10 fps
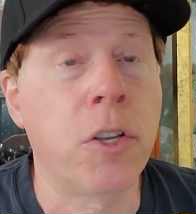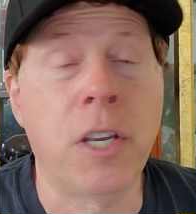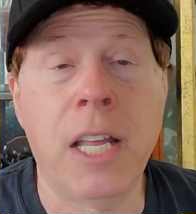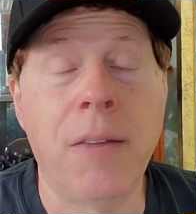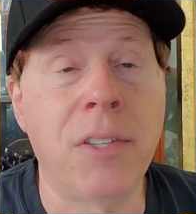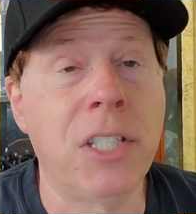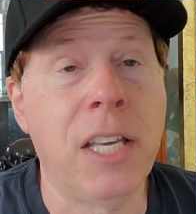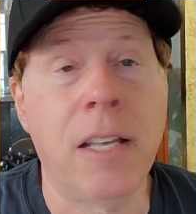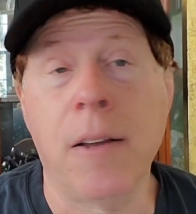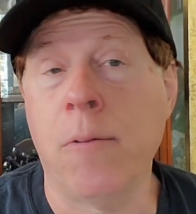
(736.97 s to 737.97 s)
You can't even
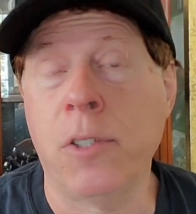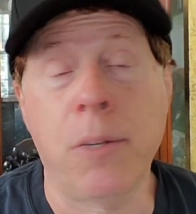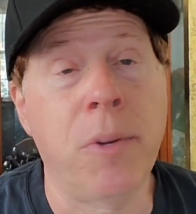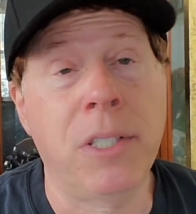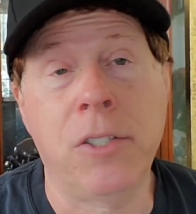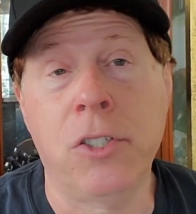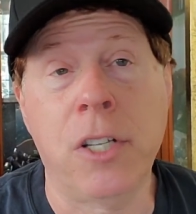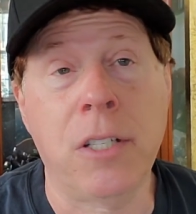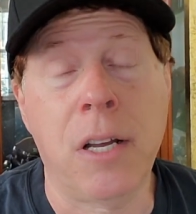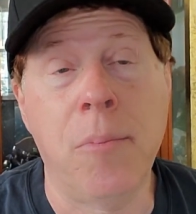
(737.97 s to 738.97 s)
see it. For some reason, it just
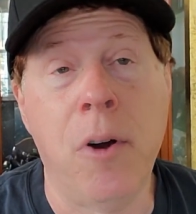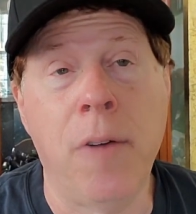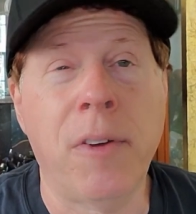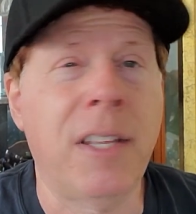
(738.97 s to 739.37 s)
doesn't come off.